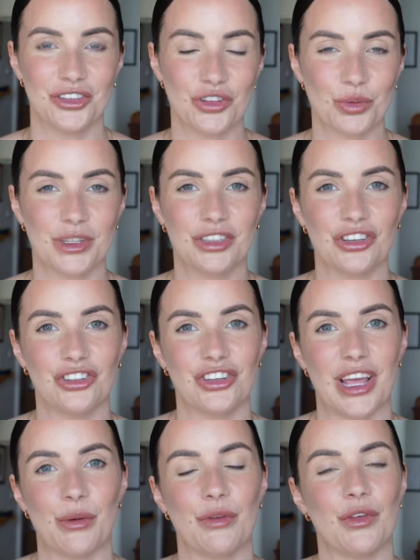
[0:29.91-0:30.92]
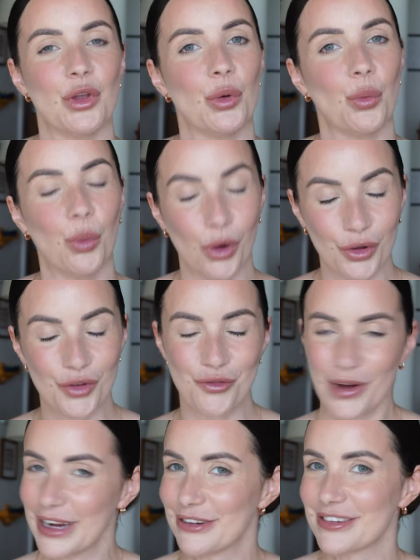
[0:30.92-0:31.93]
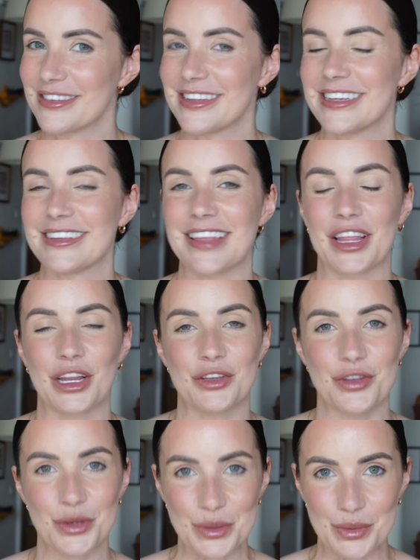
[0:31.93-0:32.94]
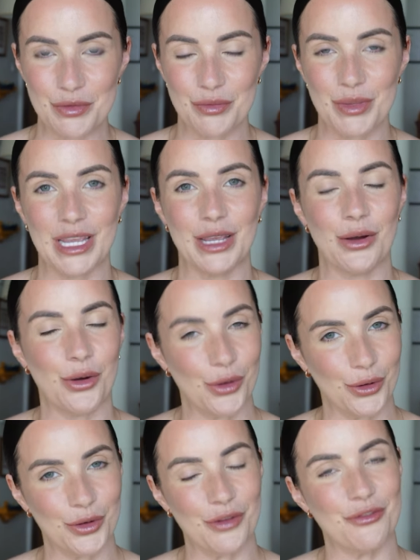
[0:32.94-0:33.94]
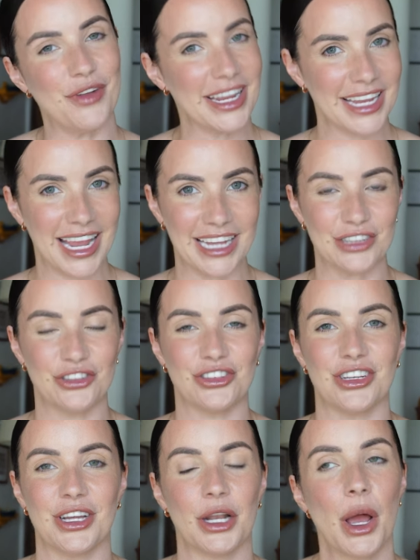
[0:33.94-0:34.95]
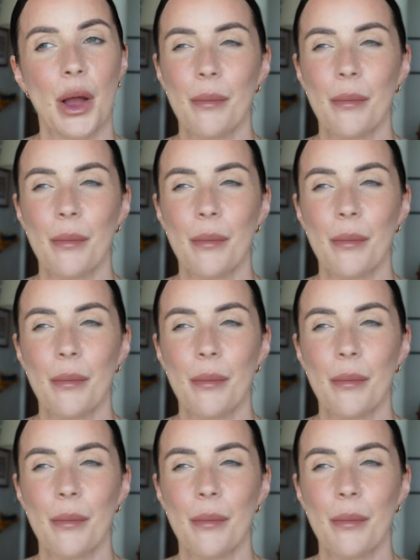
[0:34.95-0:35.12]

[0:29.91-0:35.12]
I just wanted to share with you what fragrances that I took with me on vacation,